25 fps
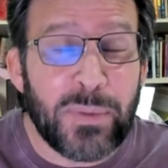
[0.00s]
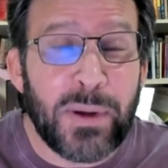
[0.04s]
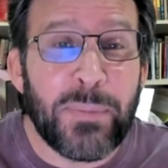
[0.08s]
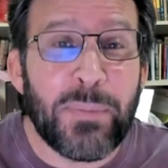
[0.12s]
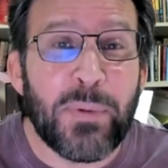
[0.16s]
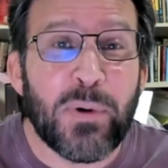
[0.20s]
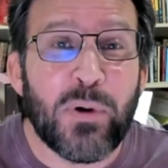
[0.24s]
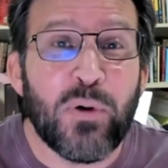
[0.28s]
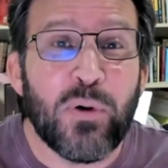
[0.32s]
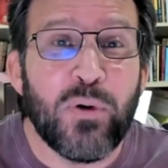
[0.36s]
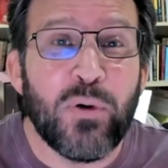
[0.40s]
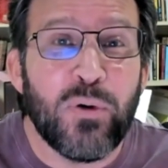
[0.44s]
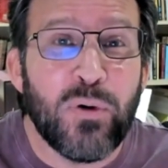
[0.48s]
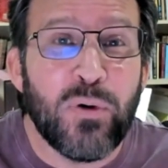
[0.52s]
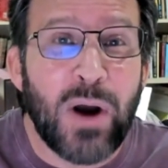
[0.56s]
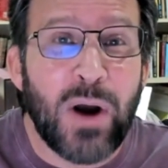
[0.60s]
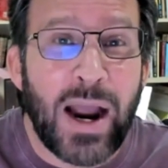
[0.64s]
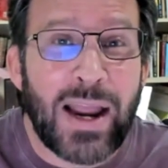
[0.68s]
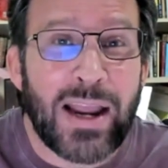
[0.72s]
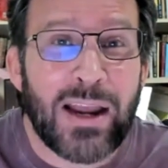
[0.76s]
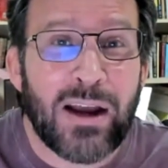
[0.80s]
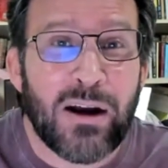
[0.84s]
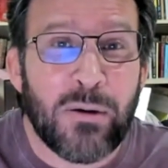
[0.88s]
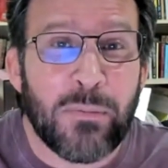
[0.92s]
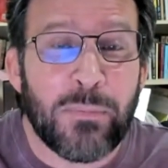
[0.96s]
people who I
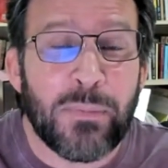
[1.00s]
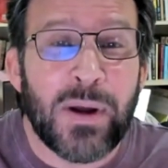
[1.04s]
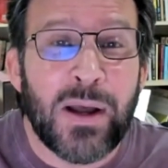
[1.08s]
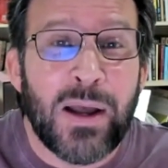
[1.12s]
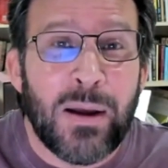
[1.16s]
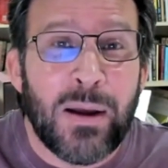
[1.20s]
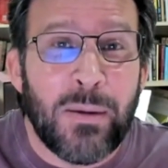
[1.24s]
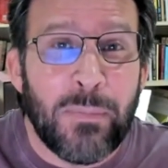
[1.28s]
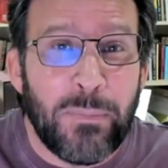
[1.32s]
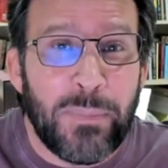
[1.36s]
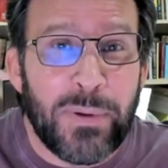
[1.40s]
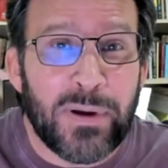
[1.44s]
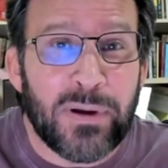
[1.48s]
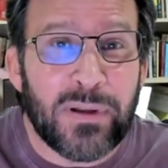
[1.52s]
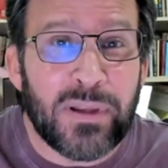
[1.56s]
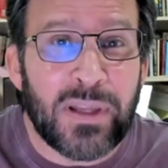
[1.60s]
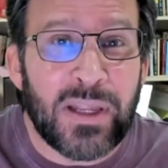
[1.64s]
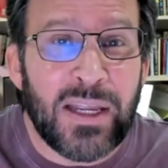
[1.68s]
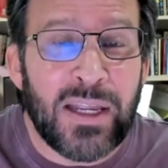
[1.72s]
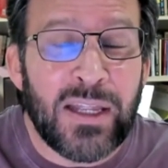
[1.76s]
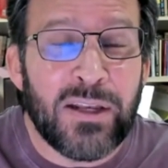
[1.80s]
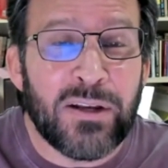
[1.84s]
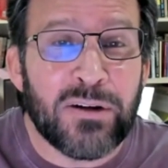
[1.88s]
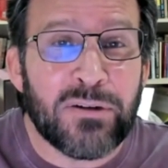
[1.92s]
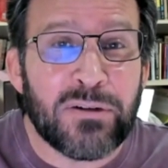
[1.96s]
helped build
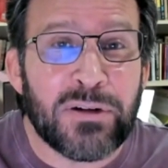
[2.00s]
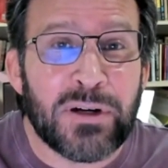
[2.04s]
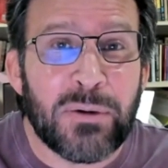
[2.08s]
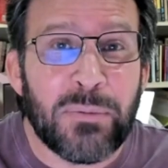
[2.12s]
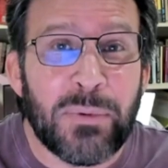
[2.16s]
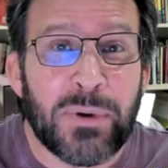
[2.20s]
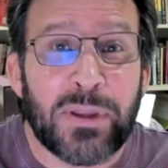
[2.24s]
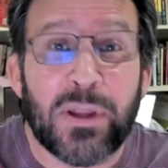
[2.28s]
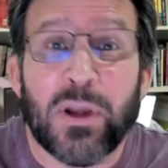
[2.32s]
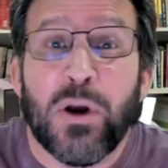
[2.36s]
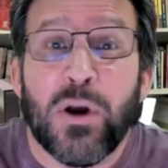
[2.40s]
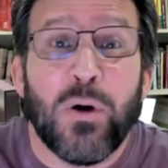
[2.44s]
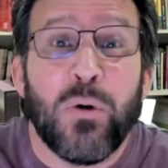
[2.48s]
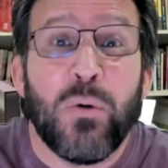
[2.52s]
the industry with,